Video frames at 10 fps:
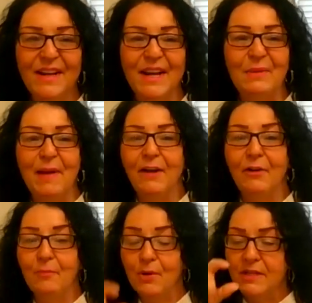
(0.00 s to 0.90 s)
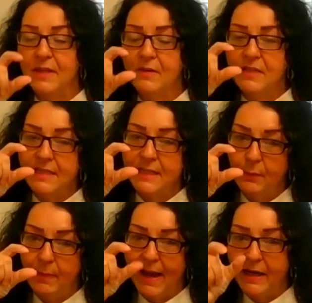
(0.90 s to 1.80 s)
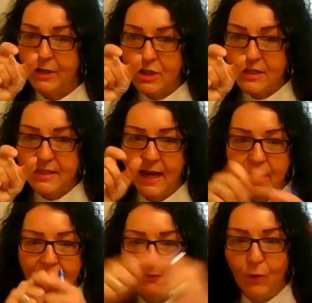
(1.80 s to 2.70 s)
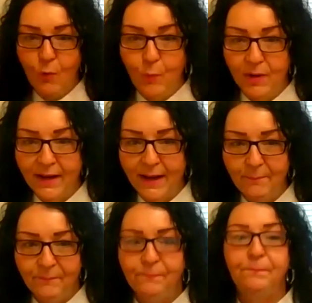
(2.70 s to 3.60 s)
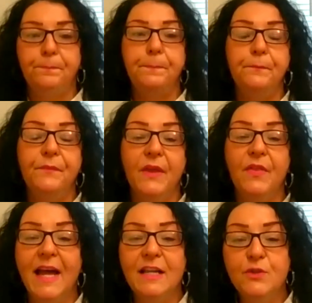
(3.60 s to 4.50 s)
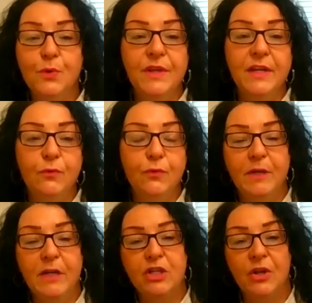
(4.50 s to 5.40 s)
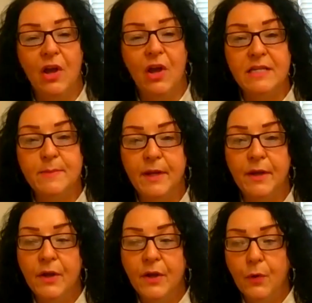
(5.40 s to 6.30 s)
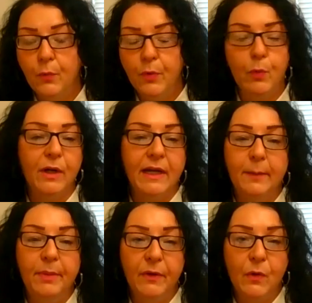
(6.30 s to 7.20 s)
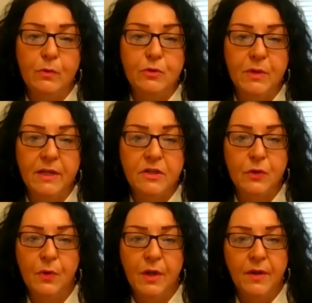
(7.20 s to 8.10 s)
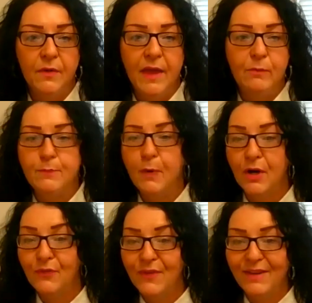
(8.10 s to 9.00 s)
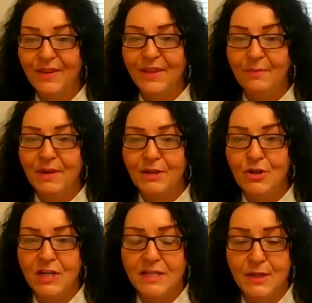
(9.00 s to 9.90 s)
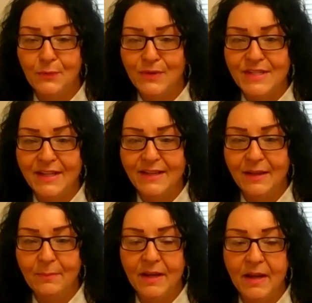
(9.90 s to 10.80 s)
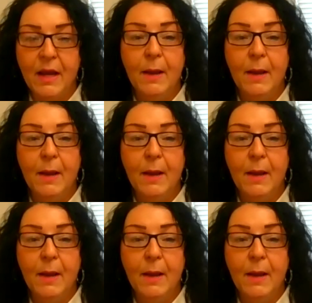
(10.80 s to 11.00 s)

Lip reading: You get a pack of burrs and there's this little package inside, you have to open it up. That's where the information lies, but we weren't keeping those, right? So that was part of everything being tossed in the recycling bin.